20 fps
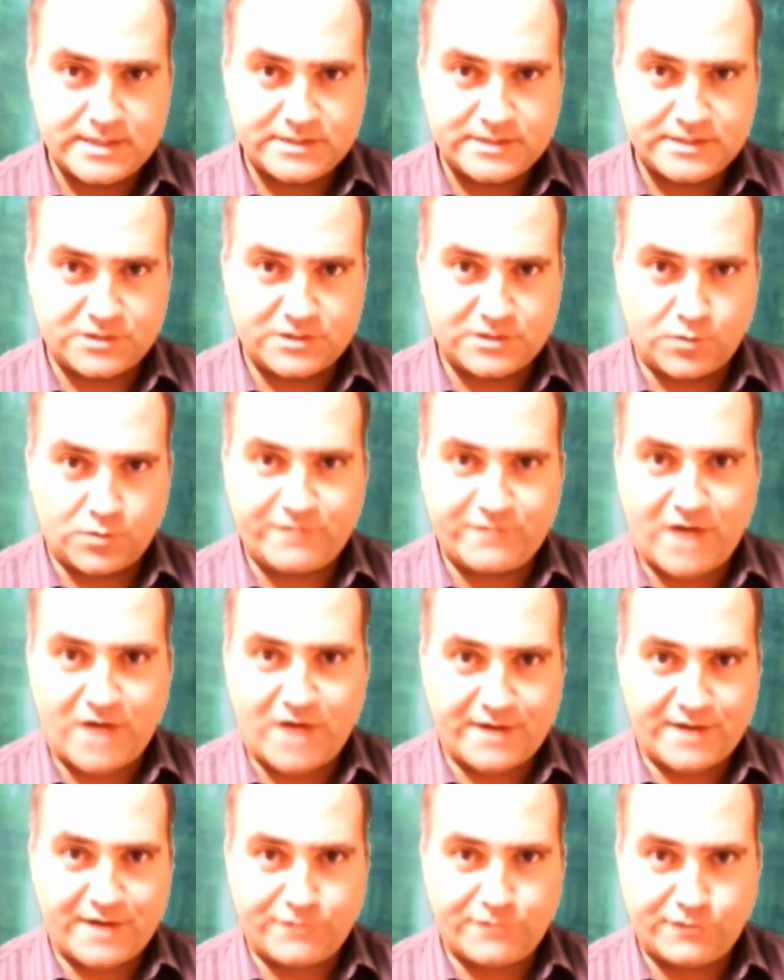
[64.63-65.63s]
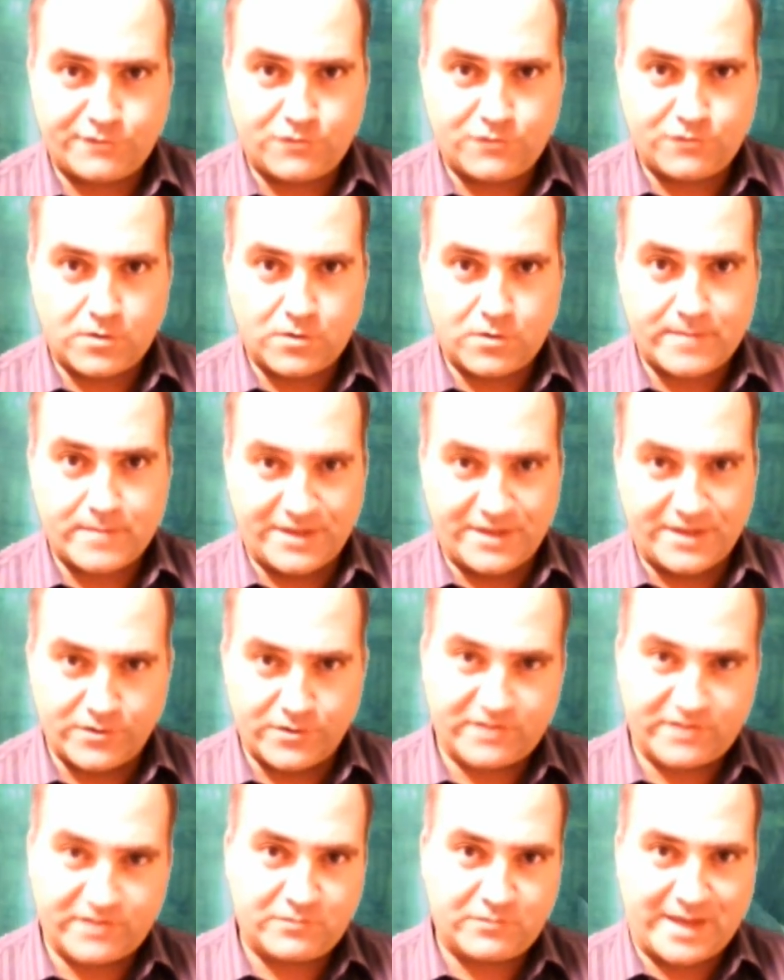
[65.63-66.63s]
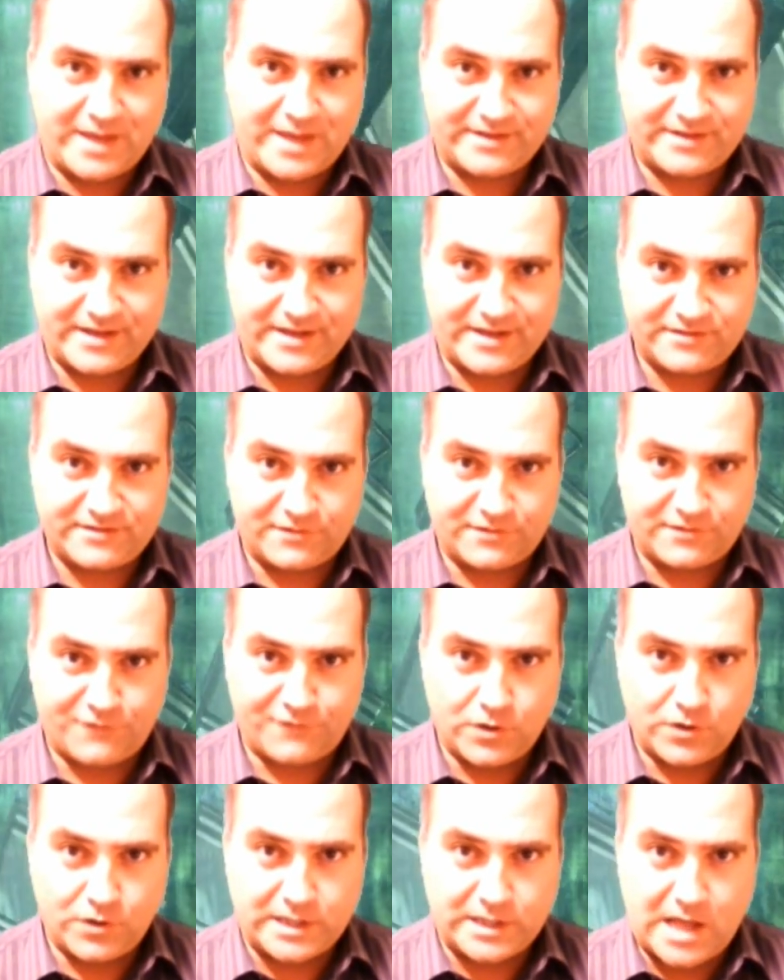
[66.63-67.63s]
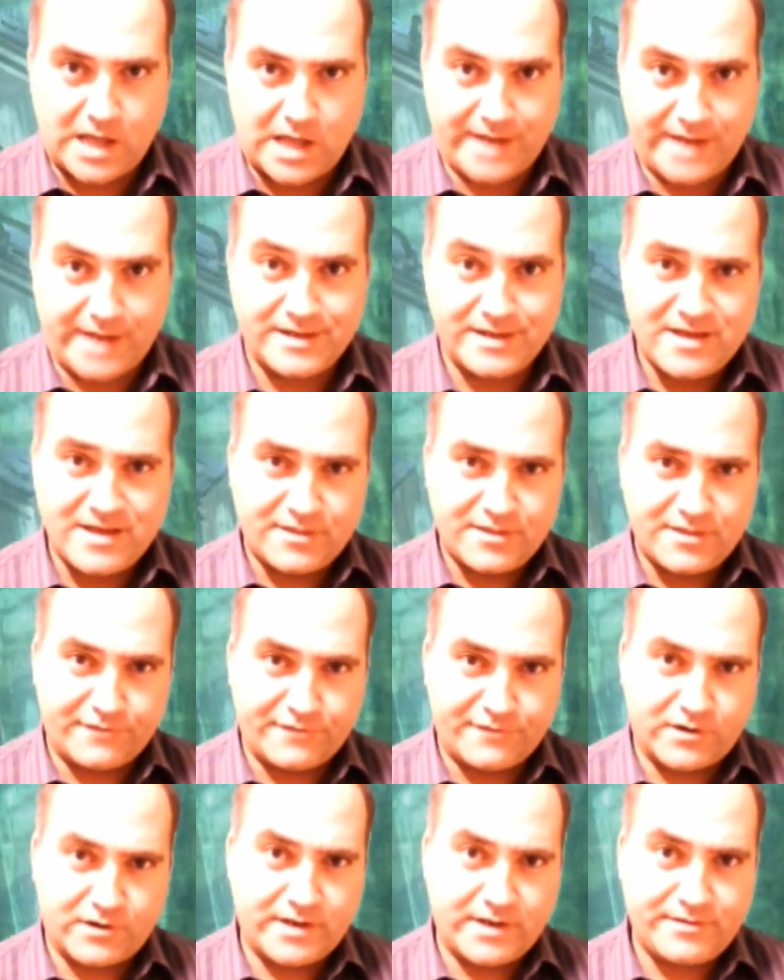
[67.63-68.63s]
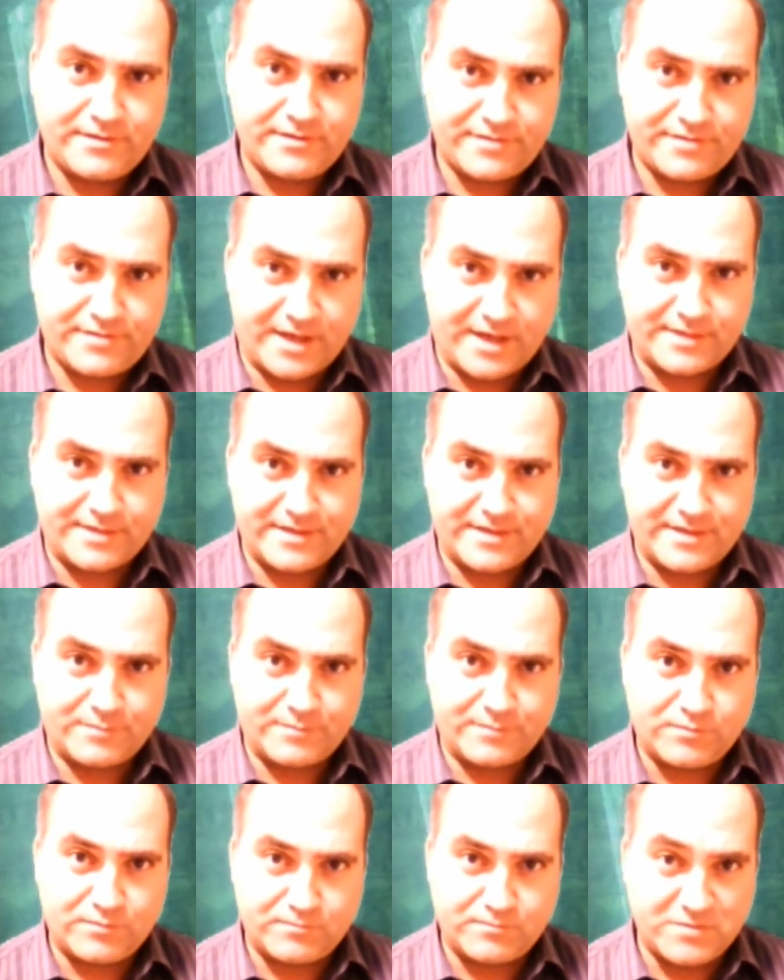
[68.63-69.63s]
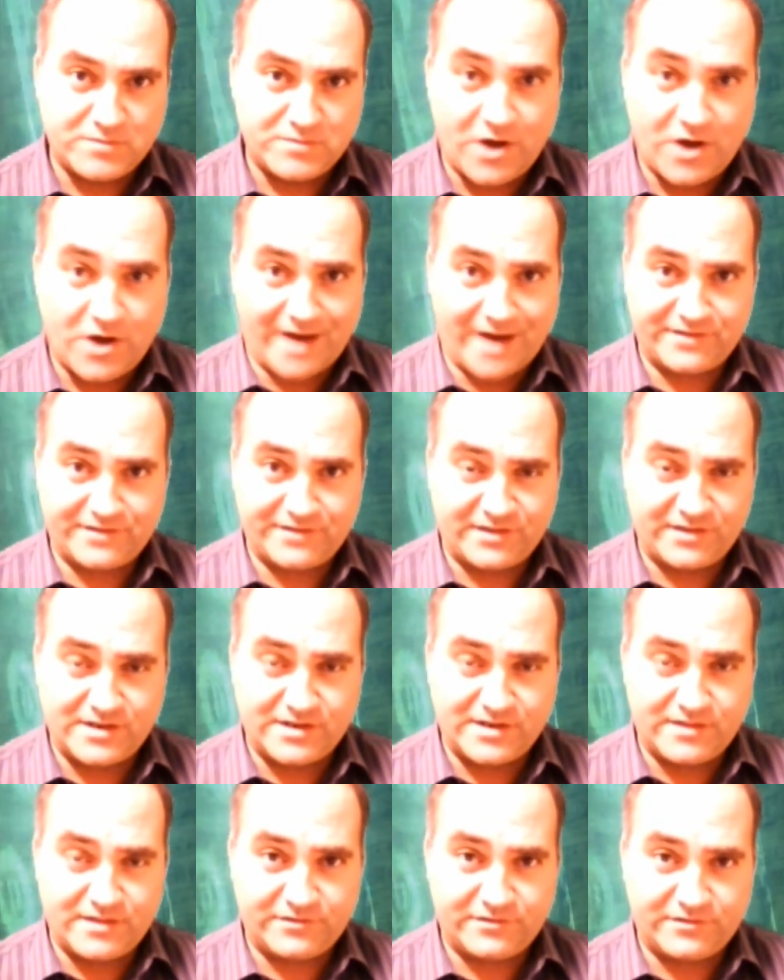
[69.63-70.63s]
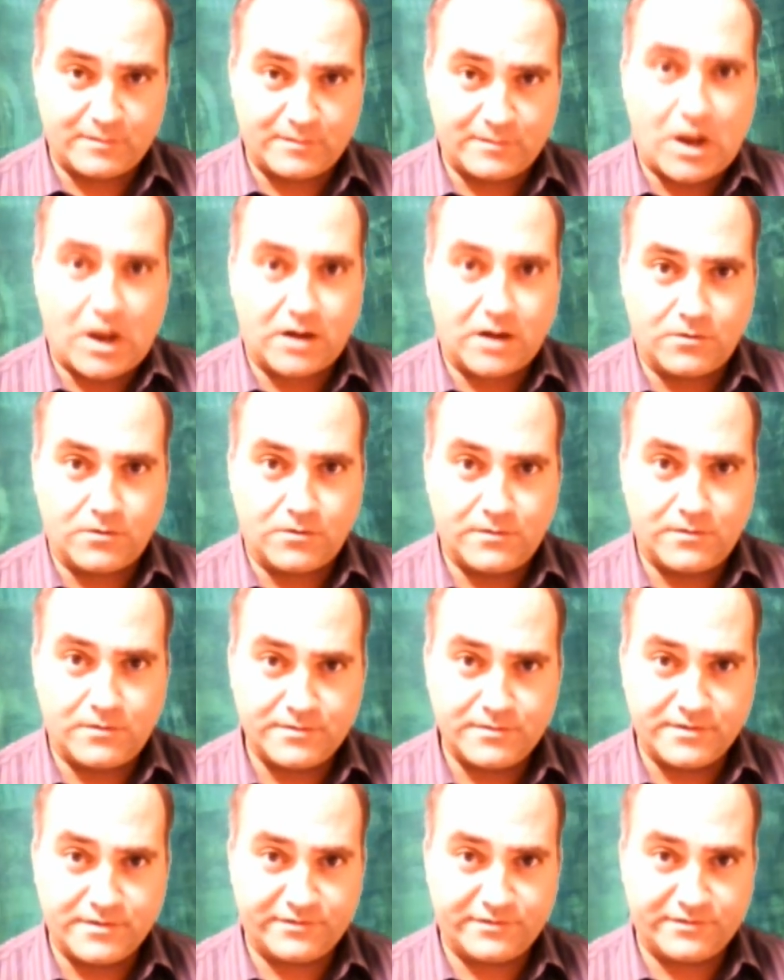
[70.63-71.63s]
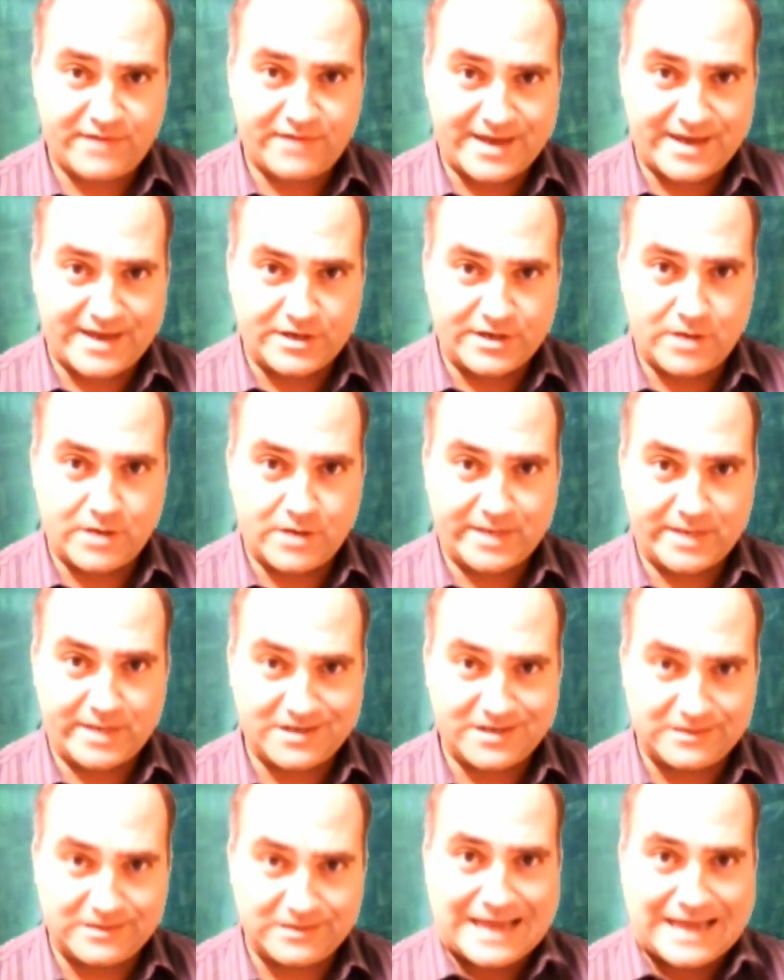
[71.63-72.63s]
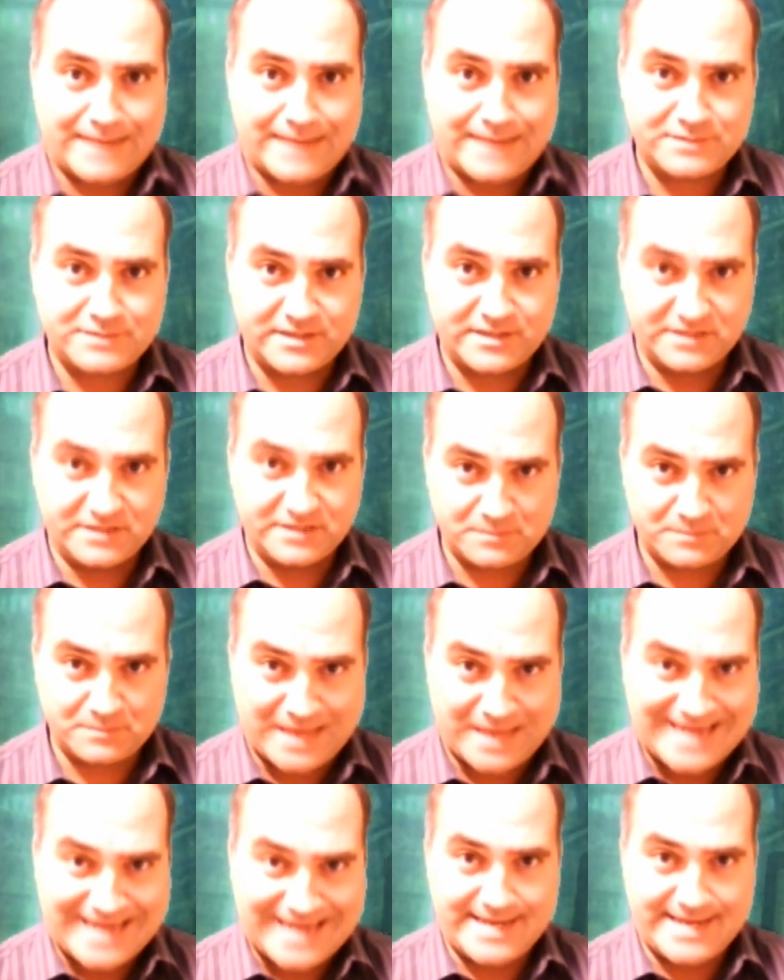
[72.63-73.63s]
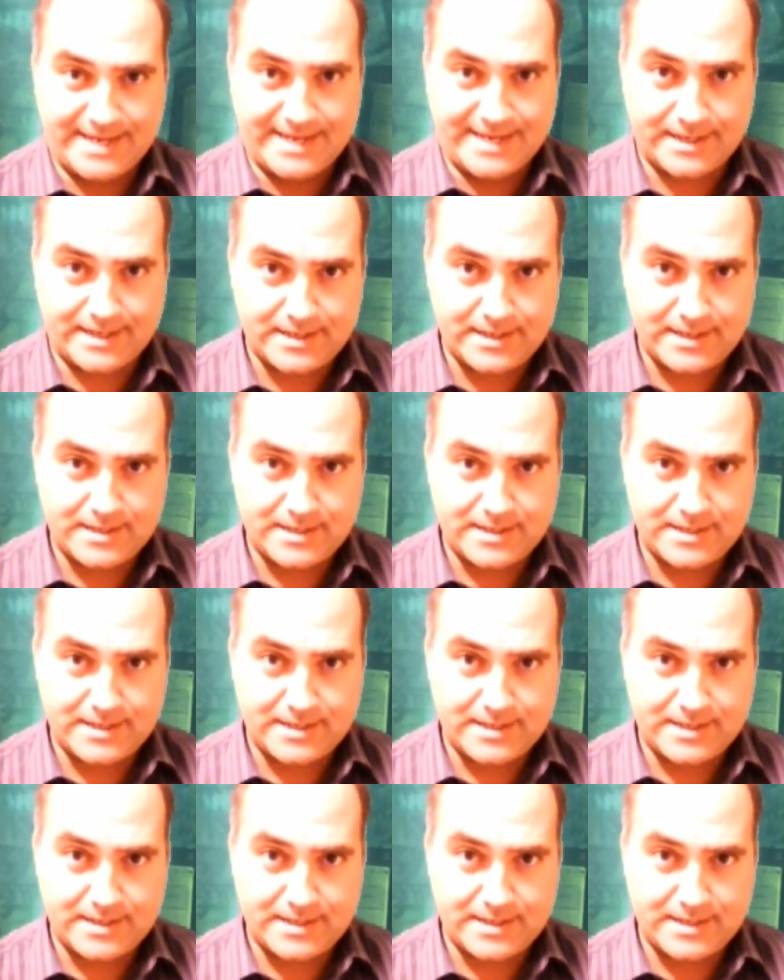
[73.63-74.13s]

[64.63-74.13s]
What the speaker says: so we've got to vote for them. And they're expecting us to fall in line. The very thing that got us into this debacle, this economic collapse that is pending,